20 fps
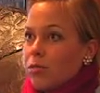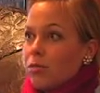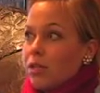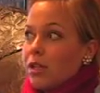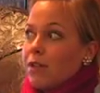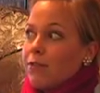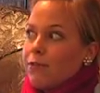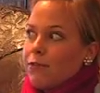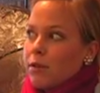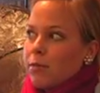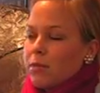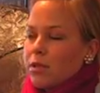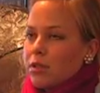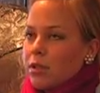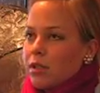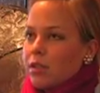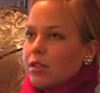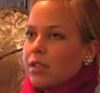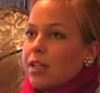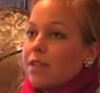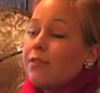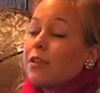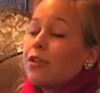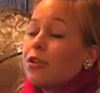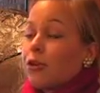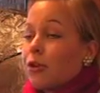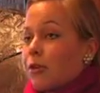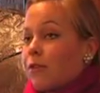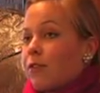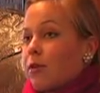live and
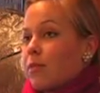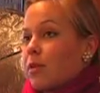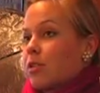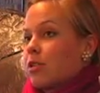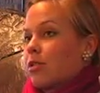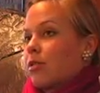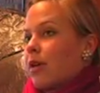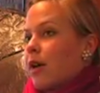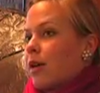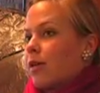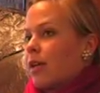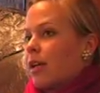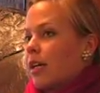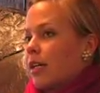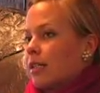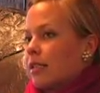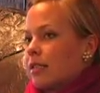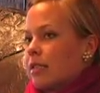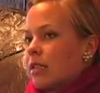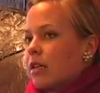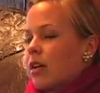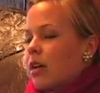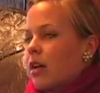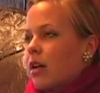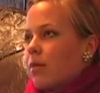learn from their surroundings,